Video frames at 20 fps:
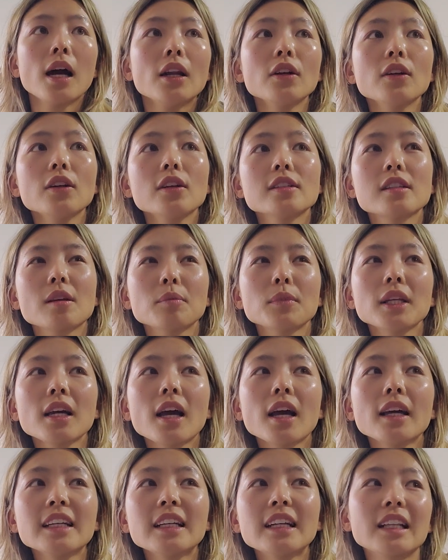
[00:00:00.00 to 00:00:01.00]
I don't know, something
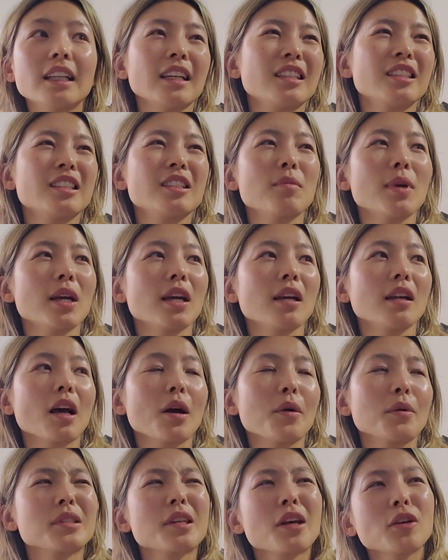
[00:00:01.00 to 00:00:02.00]
kind of clicked in me and
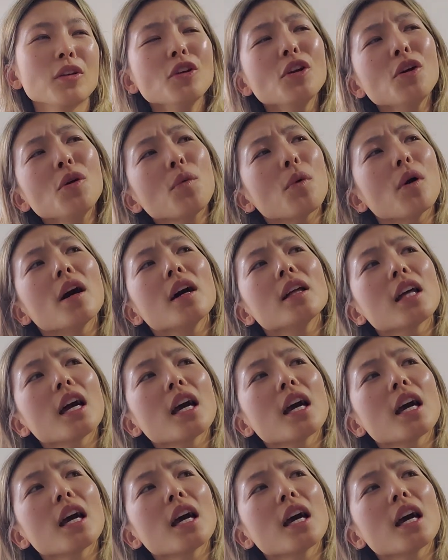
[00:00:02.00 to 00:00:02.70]
I was like, you know what?